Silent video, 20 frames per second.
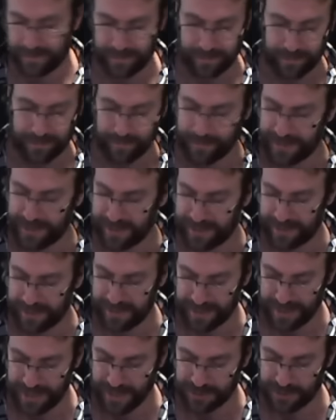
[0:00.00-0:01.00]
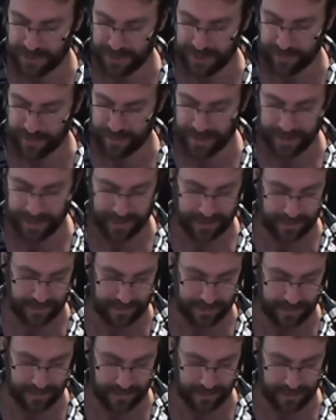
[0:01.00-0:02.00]
mini H D M I
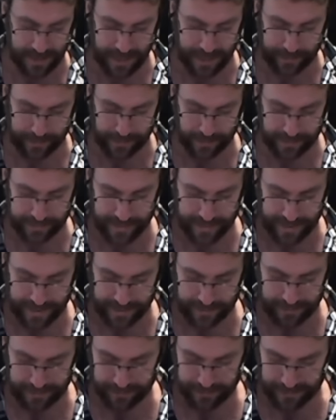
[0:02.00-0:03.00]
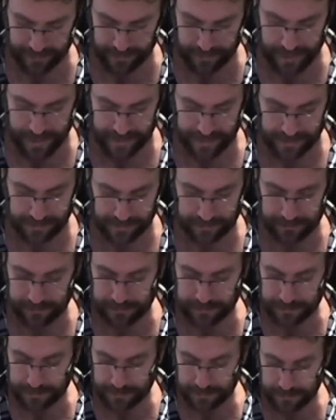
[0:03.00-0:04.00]
cable that it would require.
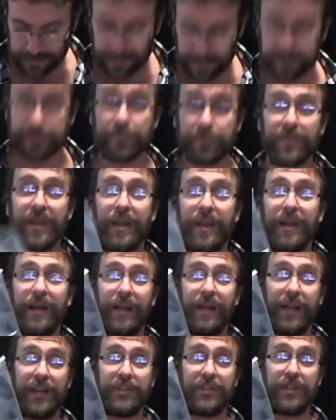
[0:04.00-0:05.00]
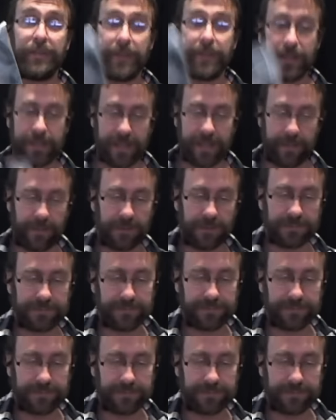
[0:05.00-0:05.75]
H D M I cable,